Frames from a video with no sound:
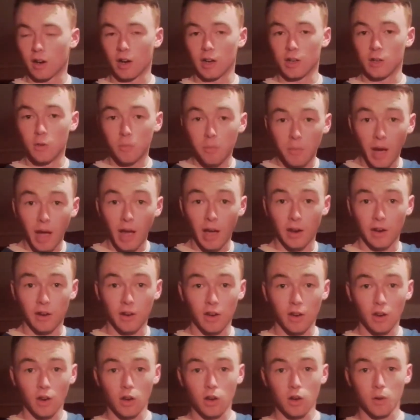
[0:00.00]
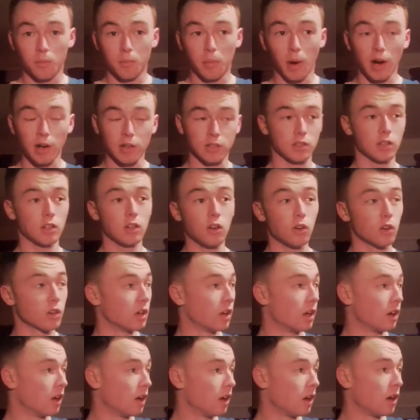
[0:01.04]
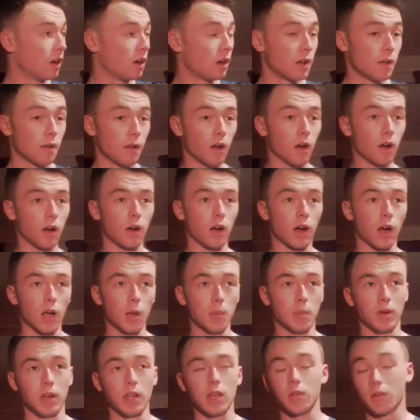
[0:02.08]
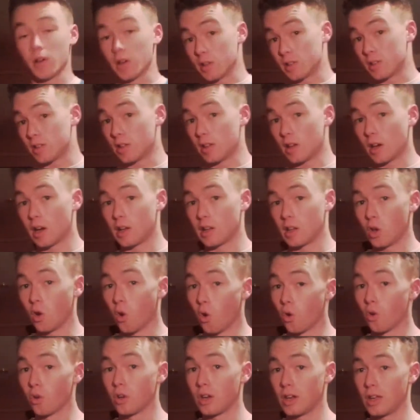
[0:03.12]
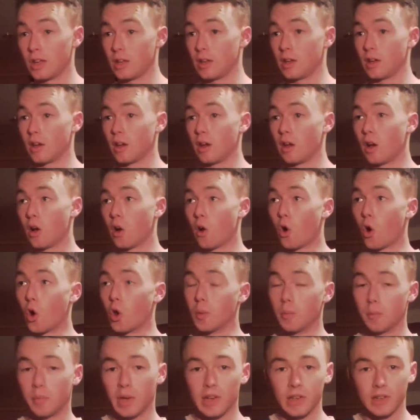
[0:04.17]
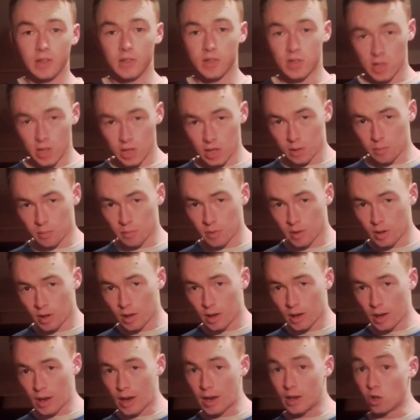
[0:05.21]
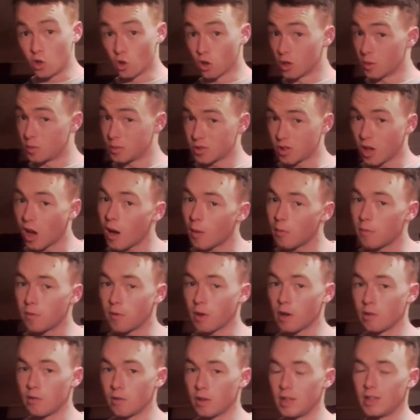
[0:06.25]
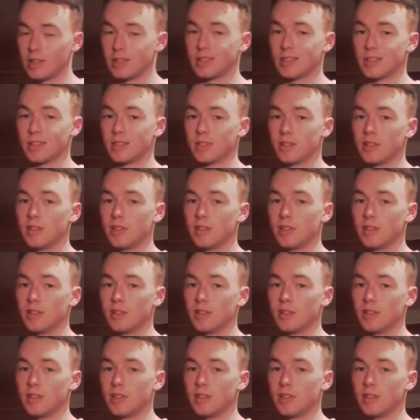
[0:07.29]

Are you mad? Barcelona, I believe, are the only unbeaten team in Europe's top 5 leagues this